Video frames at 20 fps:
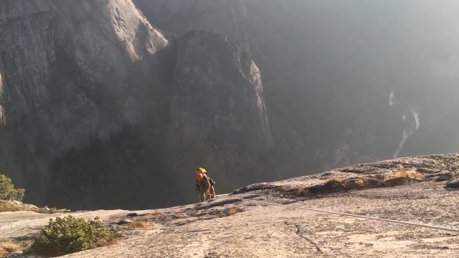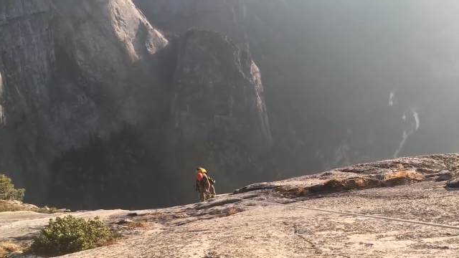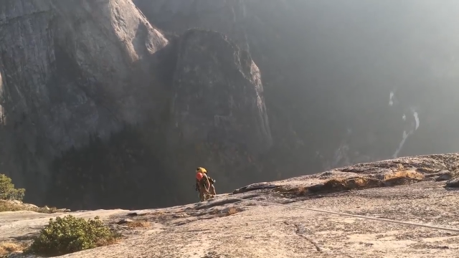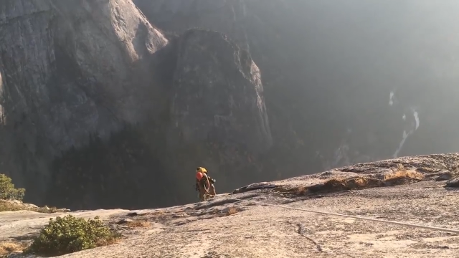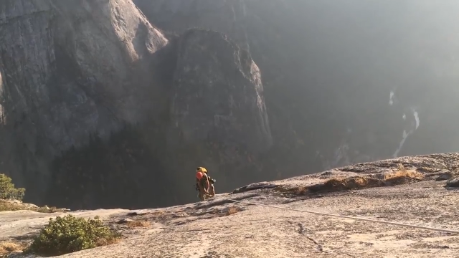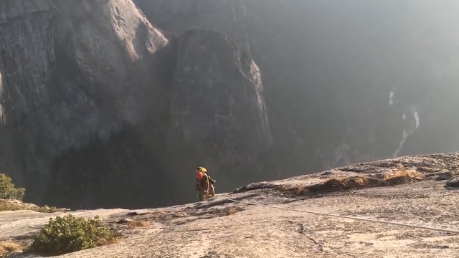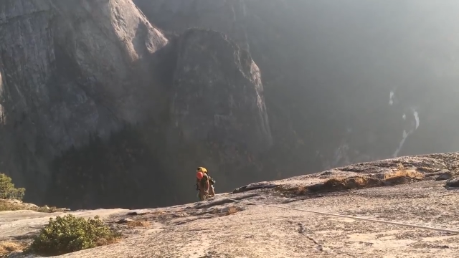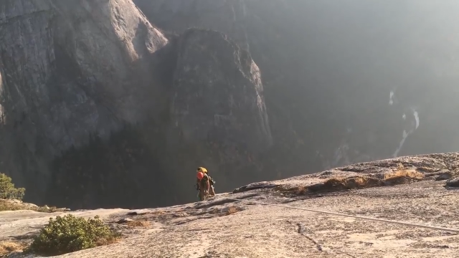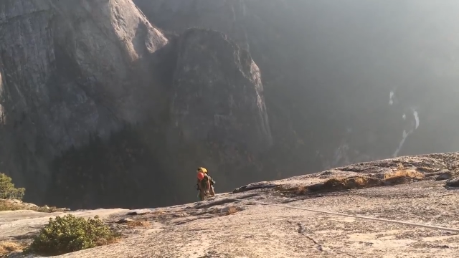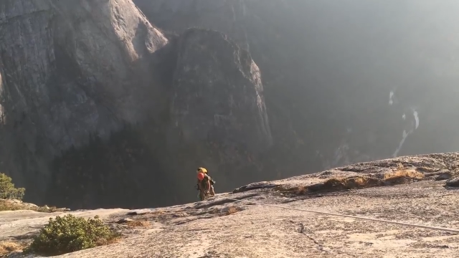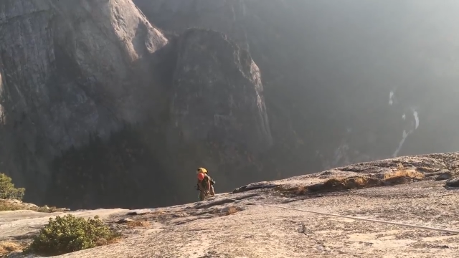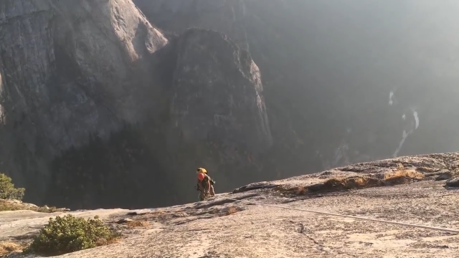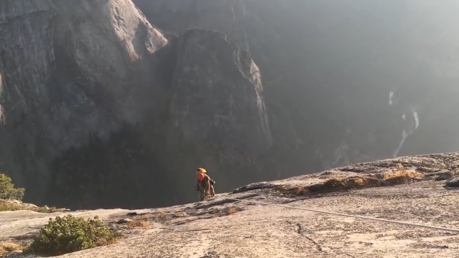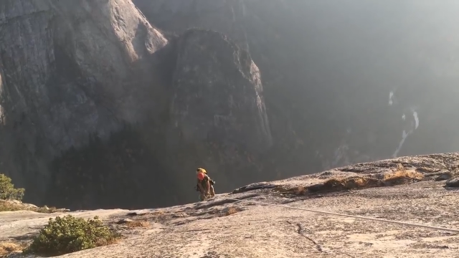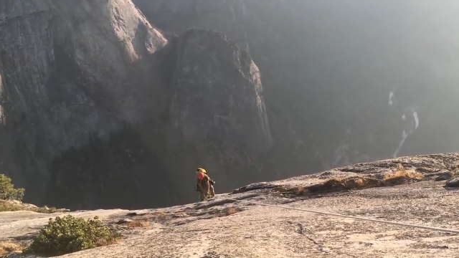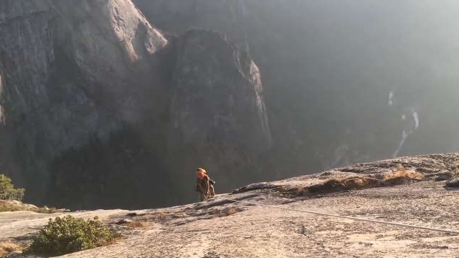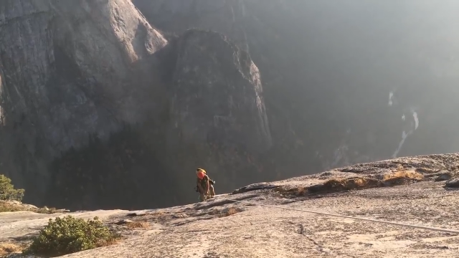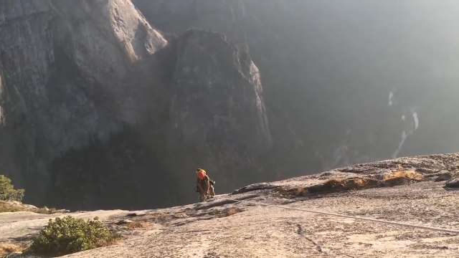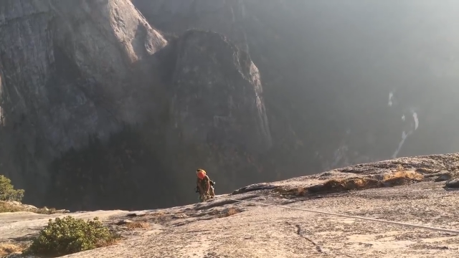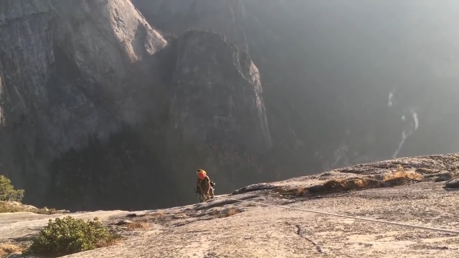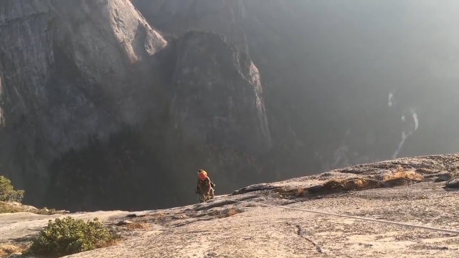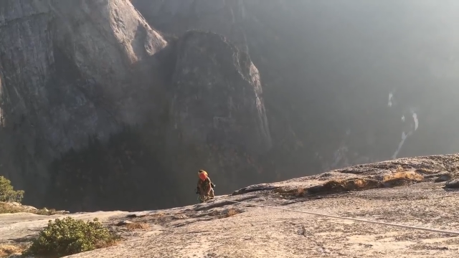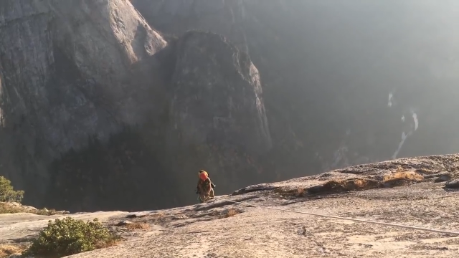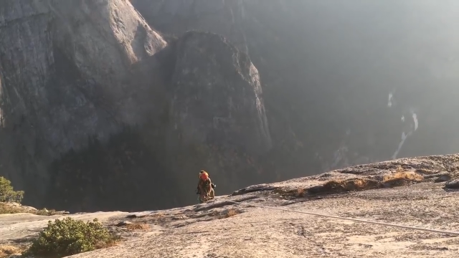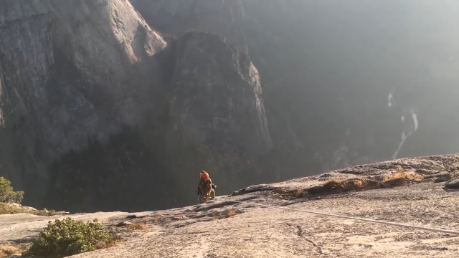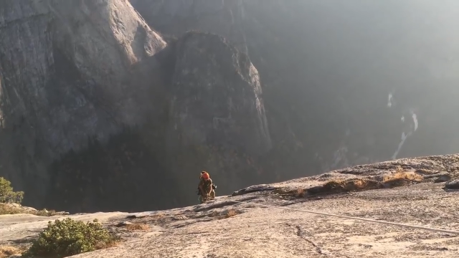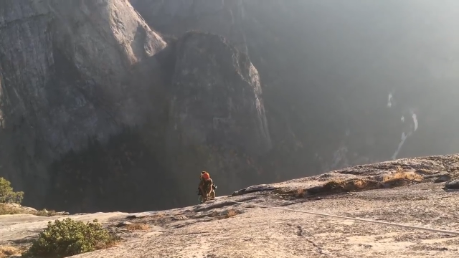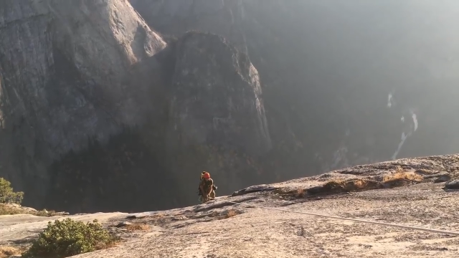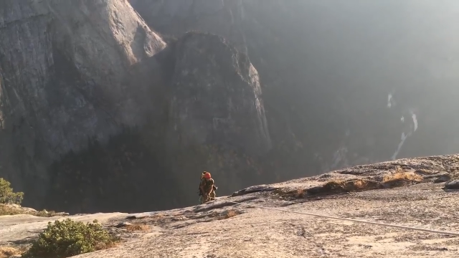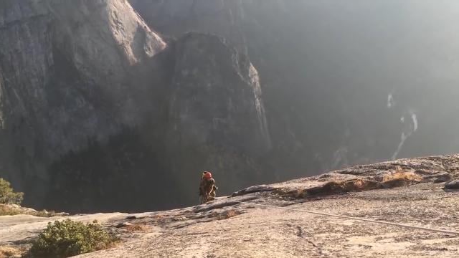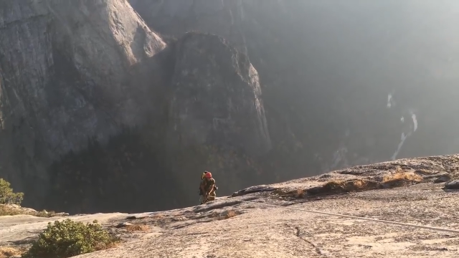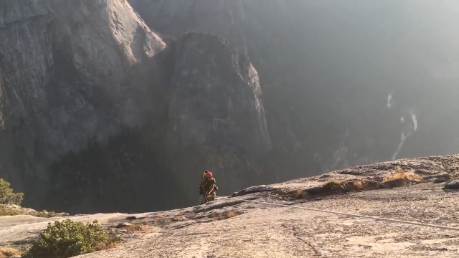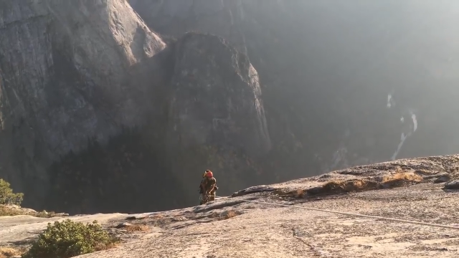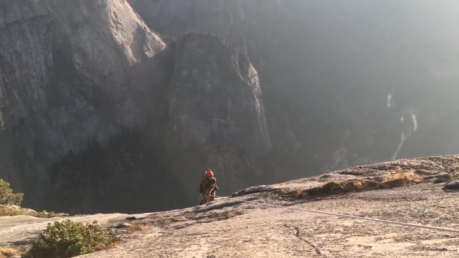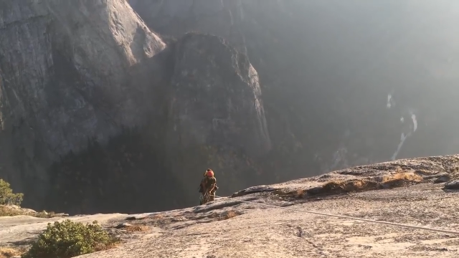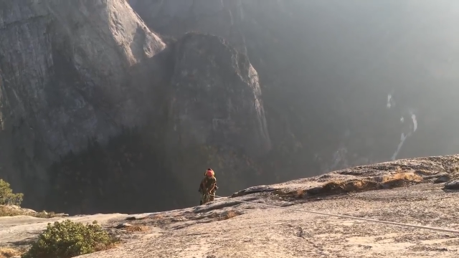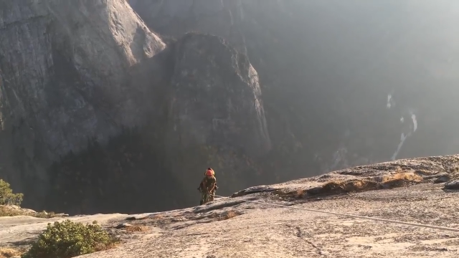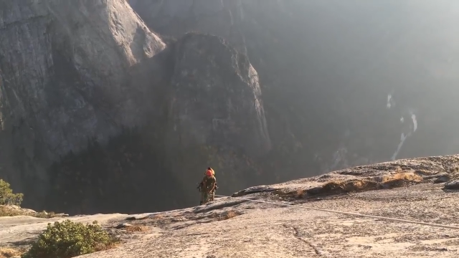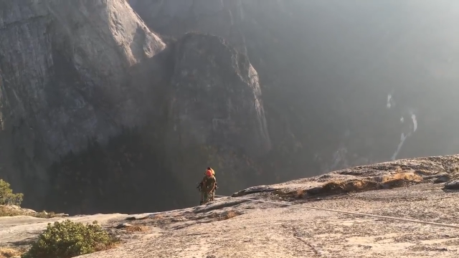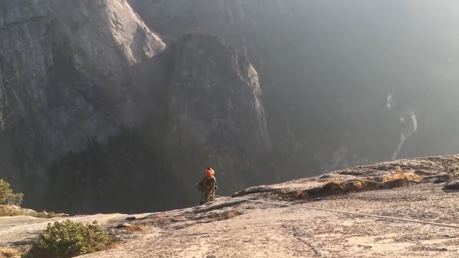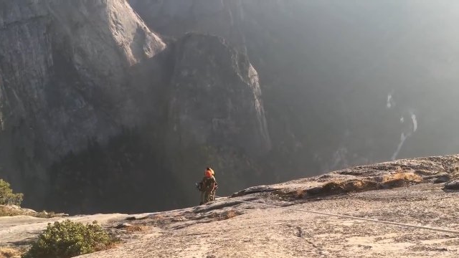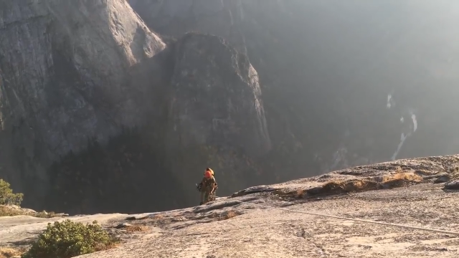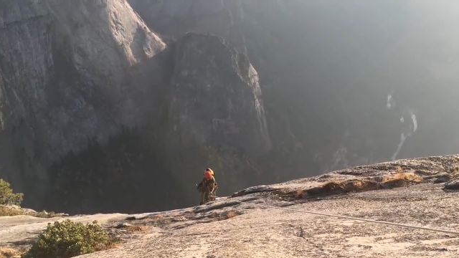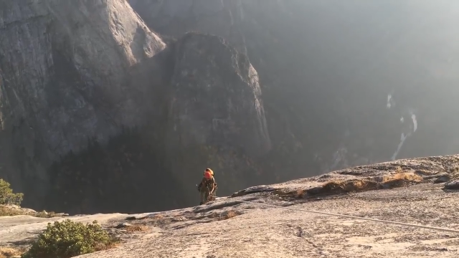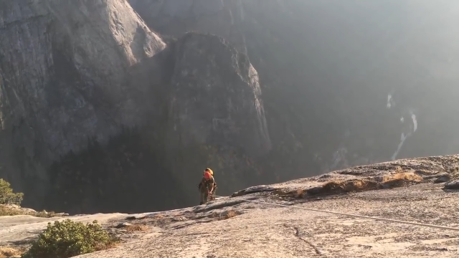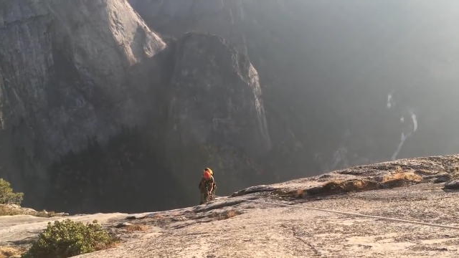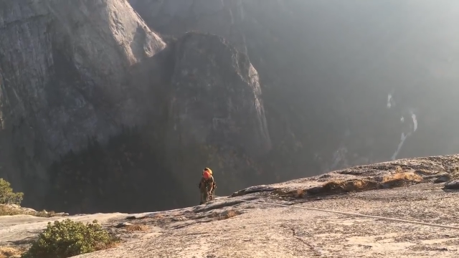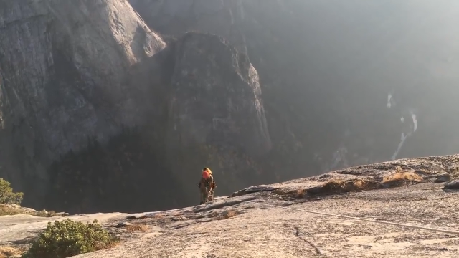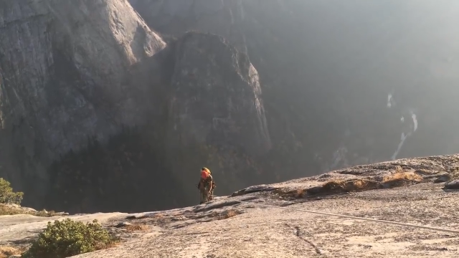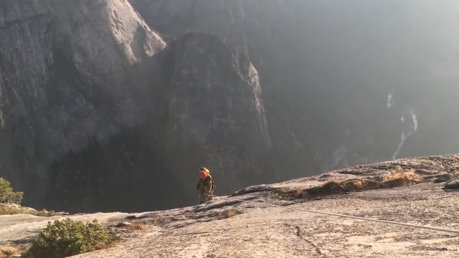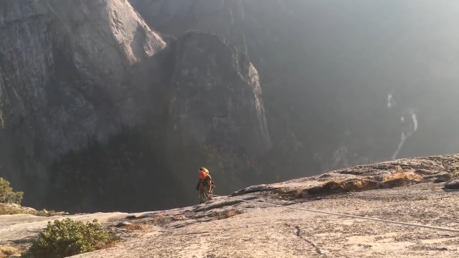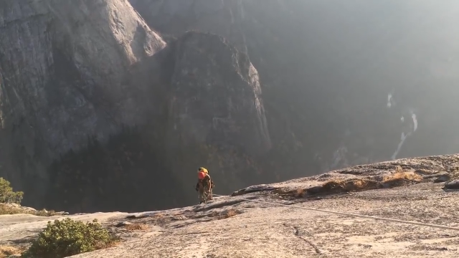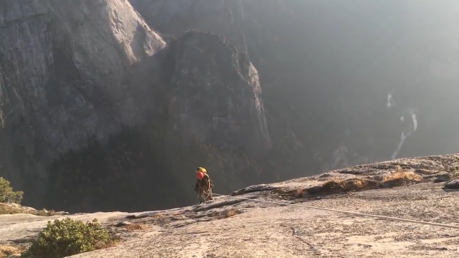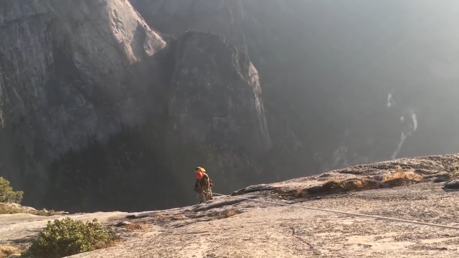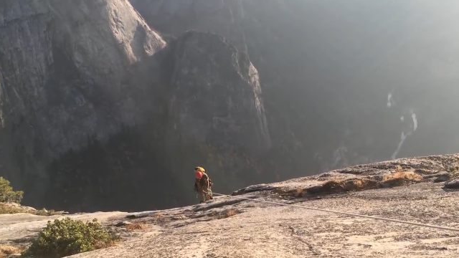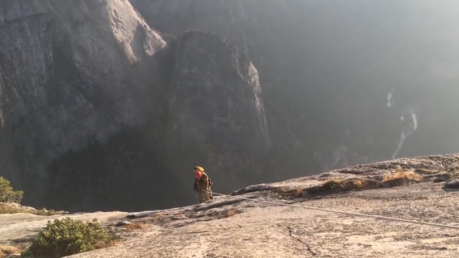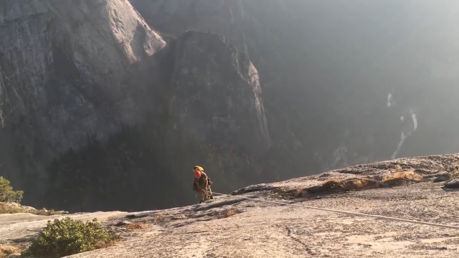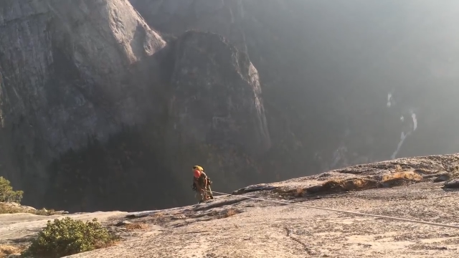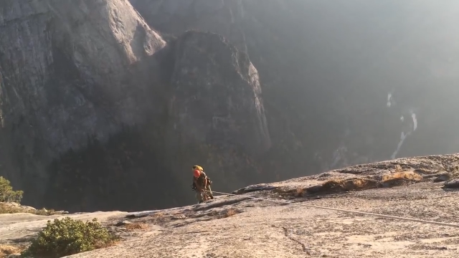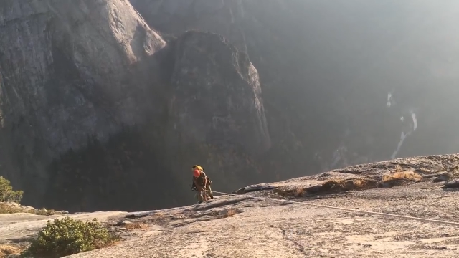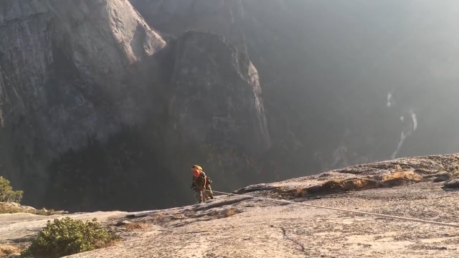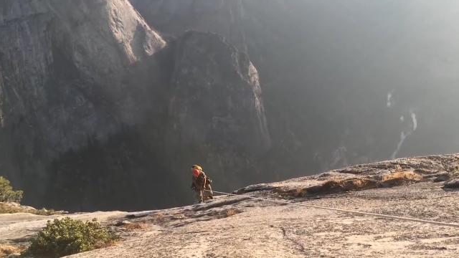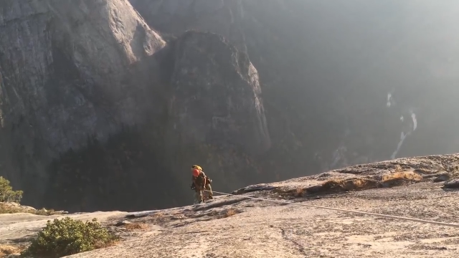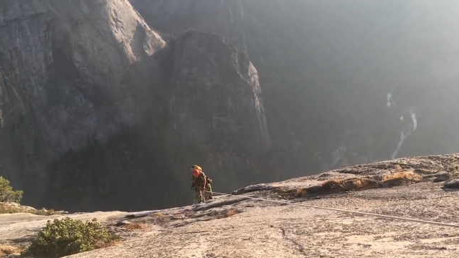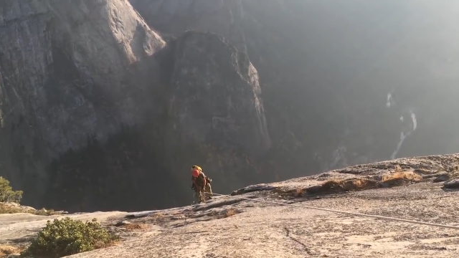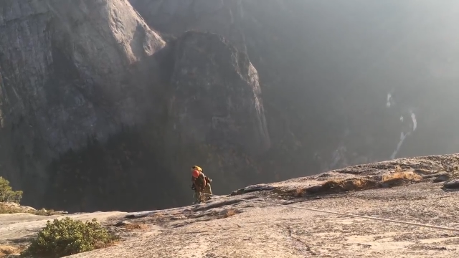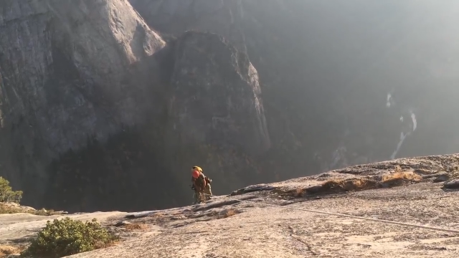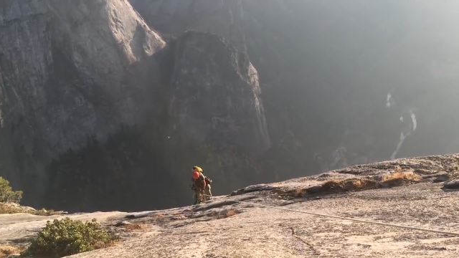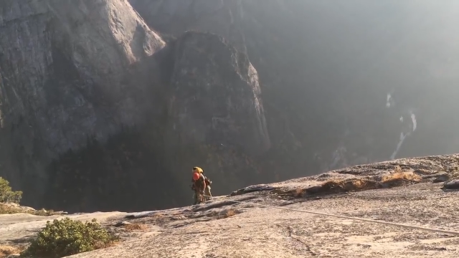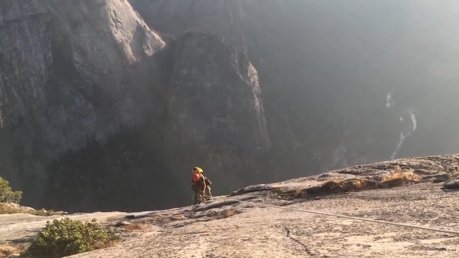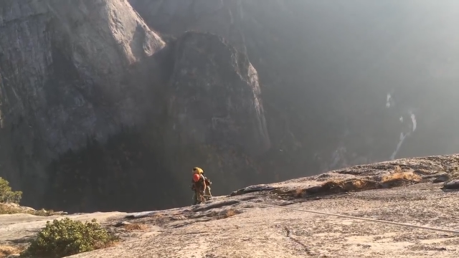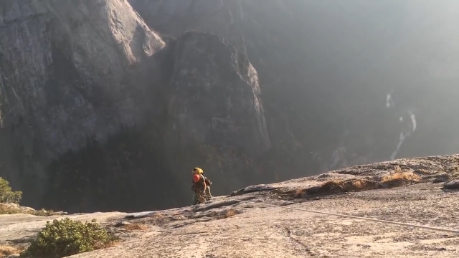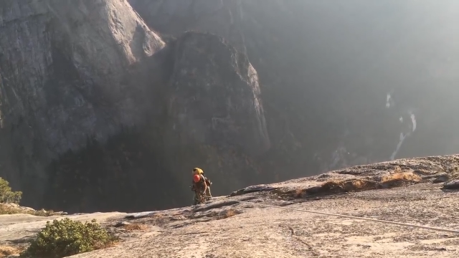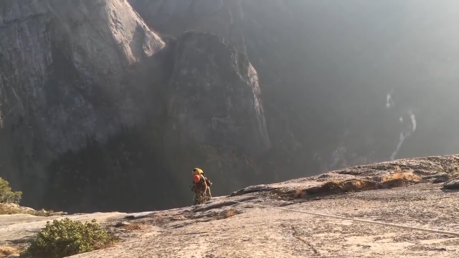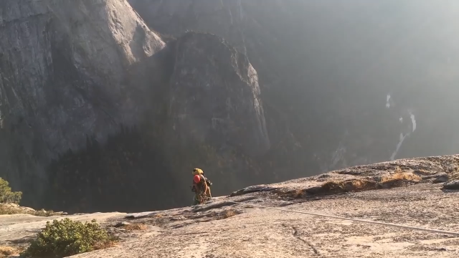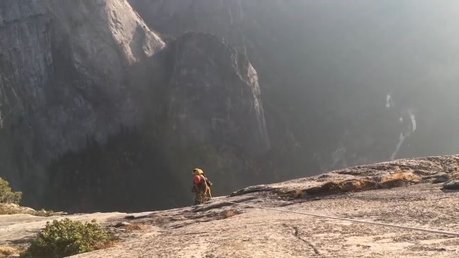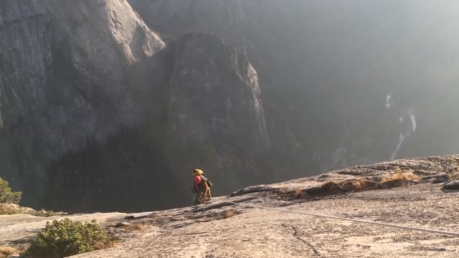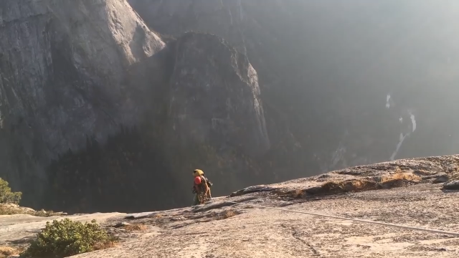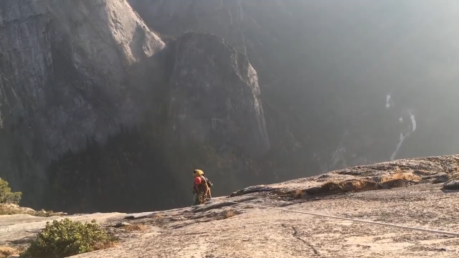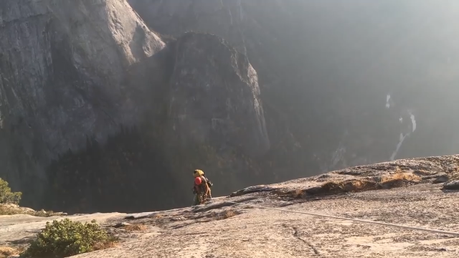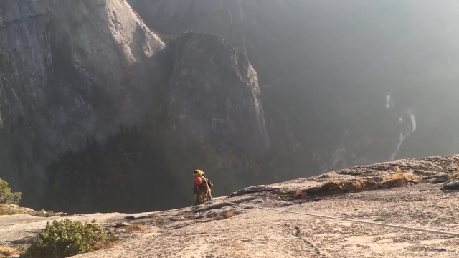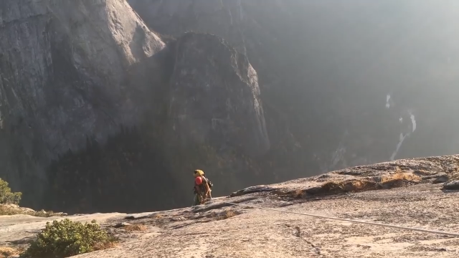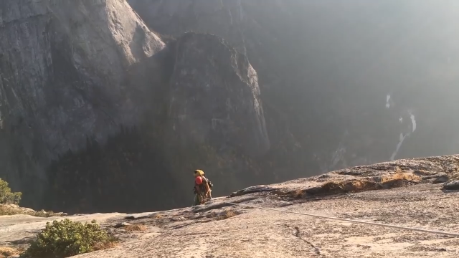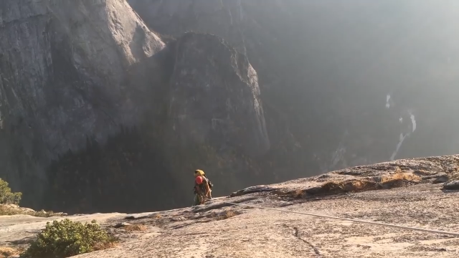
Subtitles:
No face is visible, so there are no lips to read.